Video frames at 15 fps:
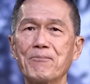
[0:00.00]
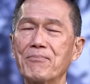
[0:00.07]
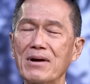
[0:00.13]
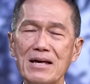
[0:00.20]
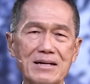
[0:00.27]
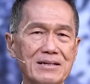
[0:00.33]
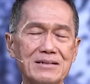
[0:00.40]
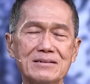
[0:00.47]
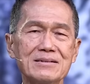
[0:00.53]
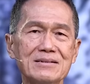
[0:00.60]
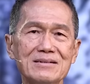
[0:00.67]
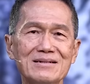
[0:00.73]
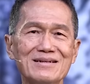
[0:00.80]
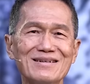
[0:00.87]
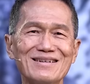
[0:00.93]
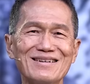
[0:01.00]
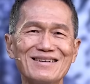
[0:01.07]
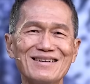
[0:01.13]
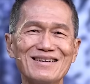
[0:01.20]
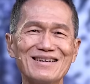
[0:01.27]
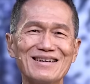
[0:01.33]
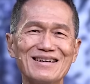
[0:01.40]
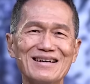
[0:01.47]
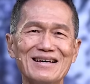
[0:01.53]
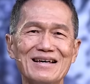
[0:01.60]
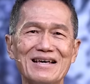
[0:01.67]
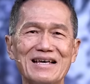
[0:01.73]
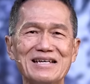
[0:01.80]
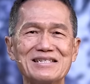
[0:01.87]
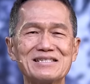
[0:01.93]
Prayer
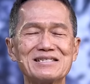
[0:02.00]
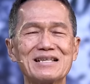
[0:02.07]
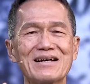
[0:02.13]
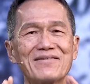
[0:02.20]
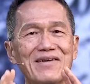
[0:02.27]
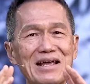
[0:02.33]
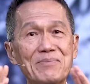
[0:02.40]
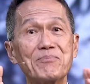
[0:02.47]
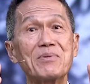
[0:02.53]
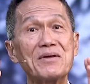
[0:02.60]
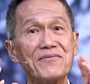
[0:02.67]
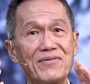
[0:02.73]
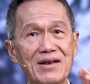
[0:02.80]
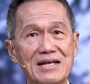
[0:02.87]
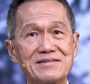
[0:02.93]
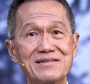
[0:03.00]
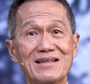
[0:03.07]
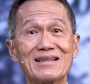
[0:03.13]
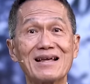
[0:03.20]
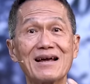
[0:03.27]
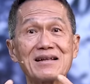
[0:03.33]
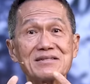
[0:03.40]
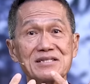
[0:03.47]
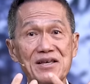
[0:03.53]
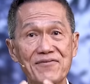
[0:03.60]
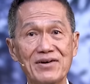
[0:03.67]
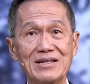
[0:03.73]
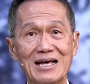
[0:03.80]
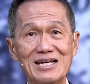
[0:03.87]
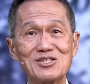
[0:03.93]
is the great privilege that God has
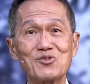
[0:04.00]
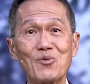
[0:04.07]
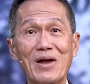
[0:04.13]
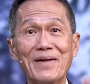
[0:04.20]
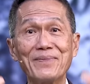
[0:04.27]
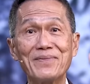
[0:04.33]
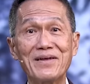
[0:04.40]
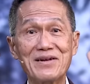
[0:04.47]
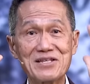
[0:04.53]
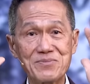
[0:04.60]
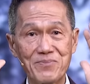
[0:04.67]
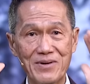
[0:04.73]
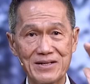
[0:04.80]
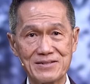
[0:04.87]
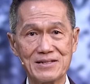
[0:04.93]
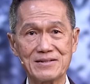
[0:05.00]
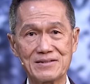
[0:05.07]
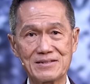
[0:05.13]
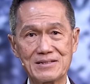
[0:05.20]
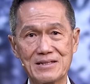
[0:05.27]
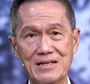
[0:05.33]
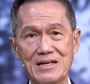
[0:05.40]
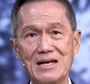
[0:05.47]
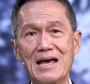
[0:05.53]
given us to enter His presence.